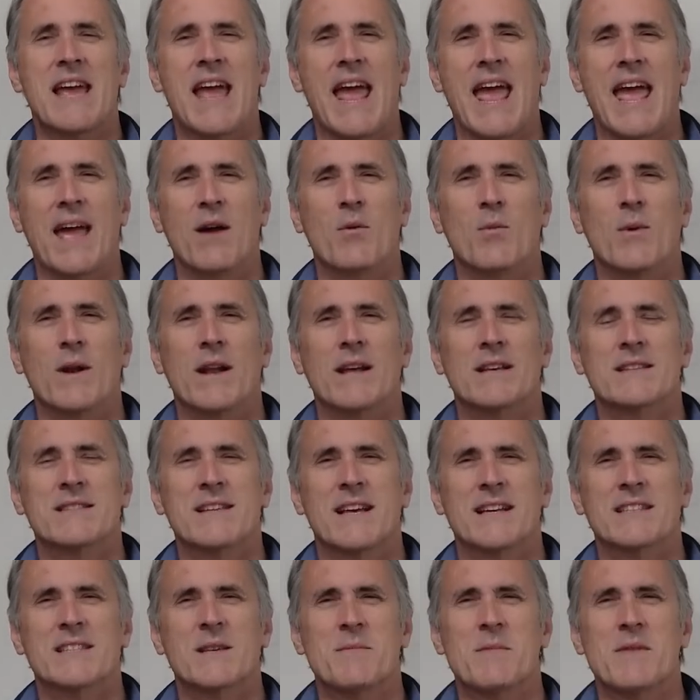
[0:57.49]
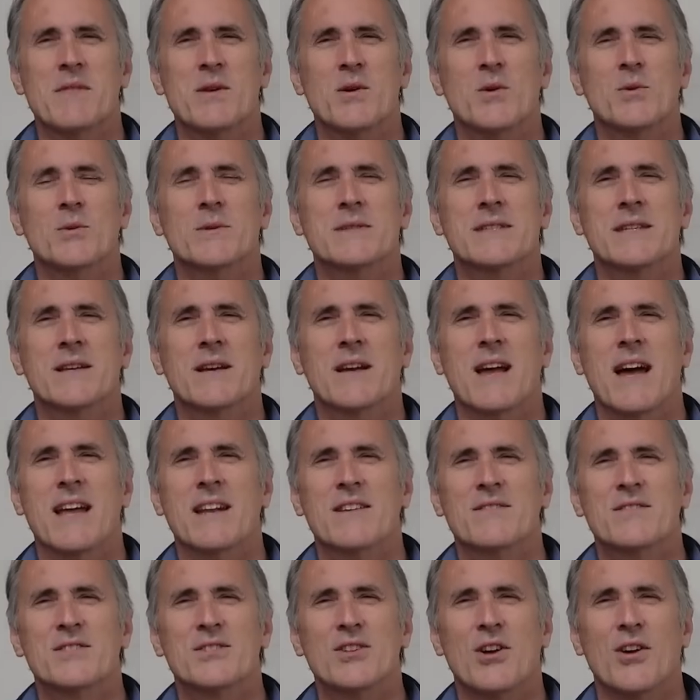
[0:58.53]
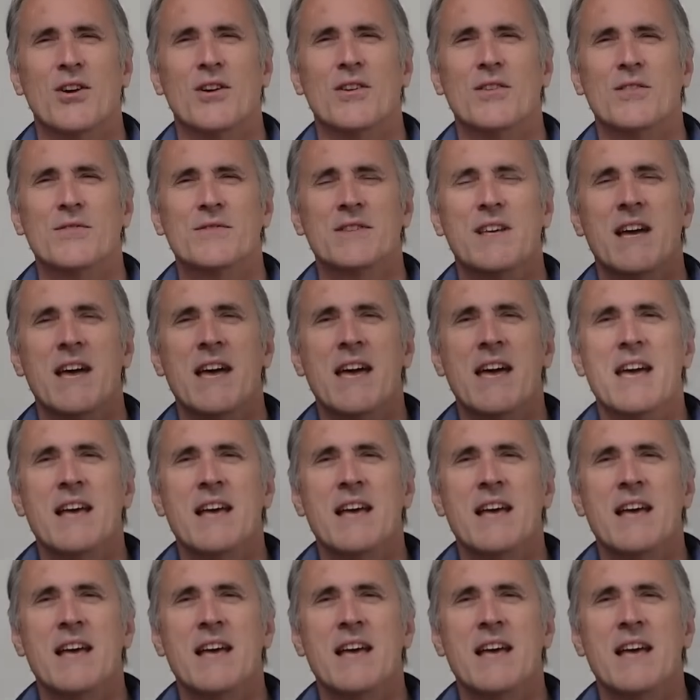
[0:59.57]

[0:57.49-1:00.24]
And when I saw some of those, it kind of solved